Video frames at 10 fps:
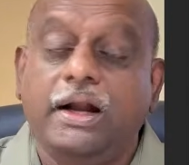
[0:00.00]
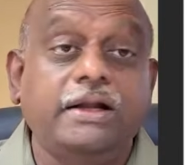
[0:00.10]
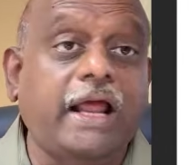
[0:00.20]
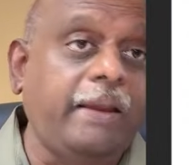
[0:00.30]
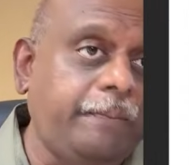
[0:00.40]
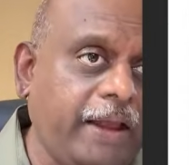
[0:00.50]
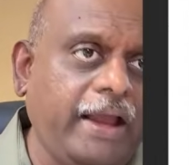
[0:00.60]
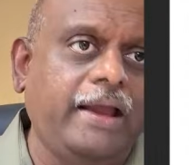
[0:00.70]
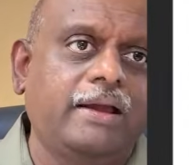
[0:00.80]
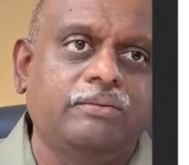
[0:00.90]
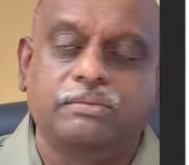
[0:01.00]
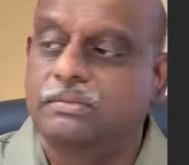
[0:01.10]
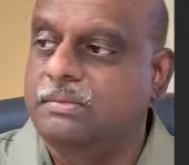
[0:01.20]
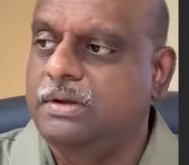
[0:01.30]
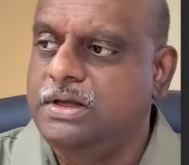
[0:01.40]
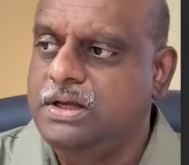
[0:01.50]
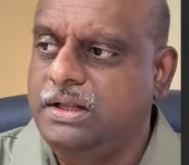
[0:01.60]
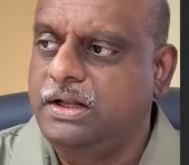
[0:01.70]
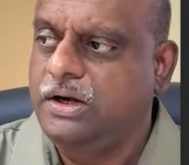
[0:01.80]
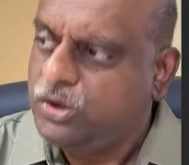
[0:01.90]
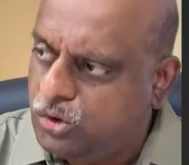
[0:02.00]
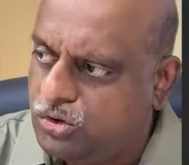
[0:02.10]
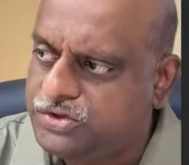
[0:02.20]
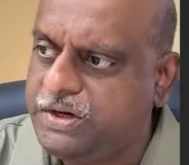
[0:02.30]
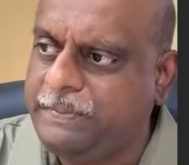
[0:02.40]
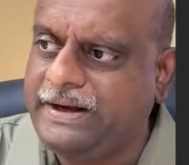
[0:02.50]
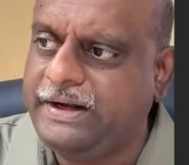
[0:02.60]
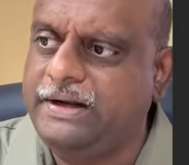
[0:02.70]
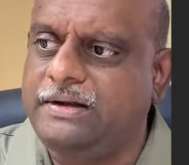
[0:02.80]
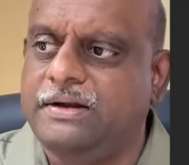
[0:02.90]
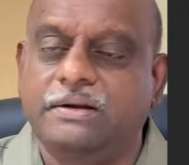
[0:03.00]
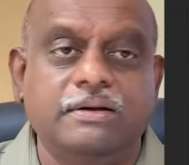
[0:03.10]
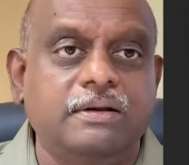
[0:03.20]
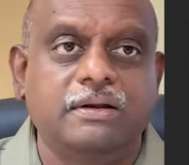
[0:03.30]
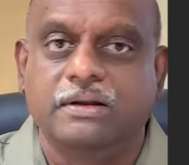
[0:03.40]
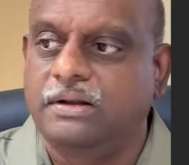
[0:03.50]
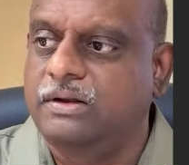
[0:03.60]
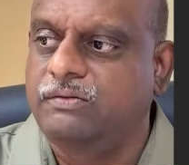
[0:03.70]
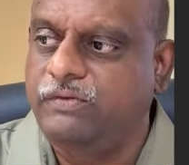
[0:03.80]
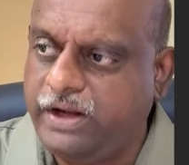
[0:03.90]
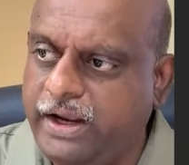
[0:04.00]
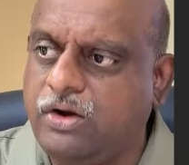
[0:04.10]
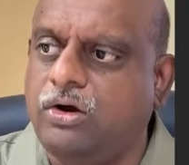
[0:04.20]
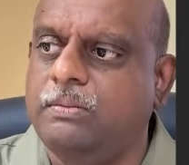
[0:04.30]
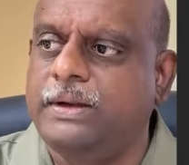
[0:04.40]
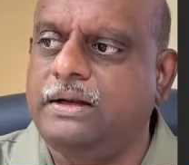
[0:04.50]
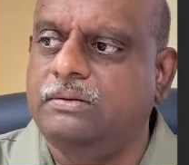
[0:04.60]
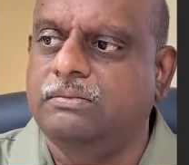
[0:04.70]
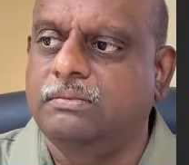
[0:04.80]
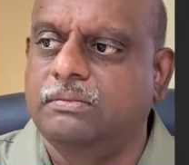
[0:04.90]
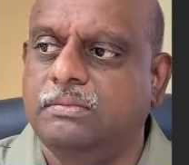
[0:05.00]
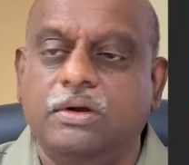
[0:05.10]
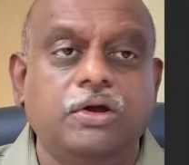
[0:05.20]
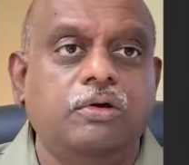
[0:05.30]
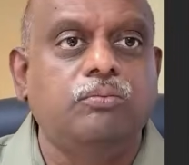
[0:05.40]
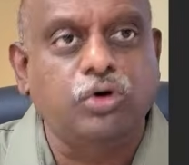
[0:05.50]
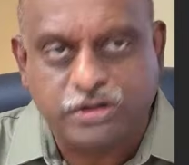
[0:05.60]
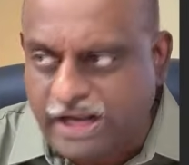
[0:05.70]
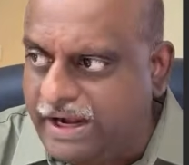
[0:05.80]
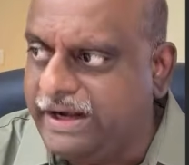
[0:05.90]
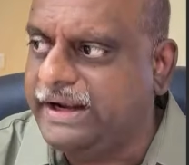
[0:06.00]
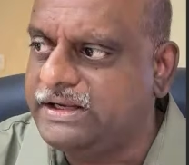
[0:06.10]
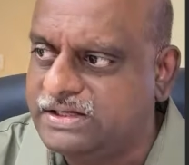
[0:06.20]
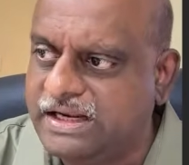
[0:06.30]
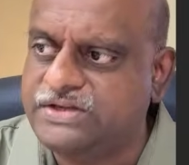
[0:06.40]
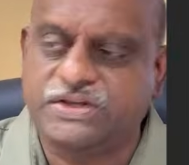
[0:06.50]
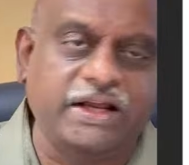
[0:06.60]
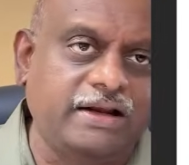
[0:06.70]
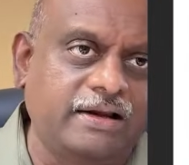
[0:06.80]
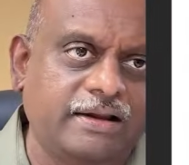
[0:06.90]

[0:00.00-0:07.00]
Type A, dose dependent, very common, mortality is lesser,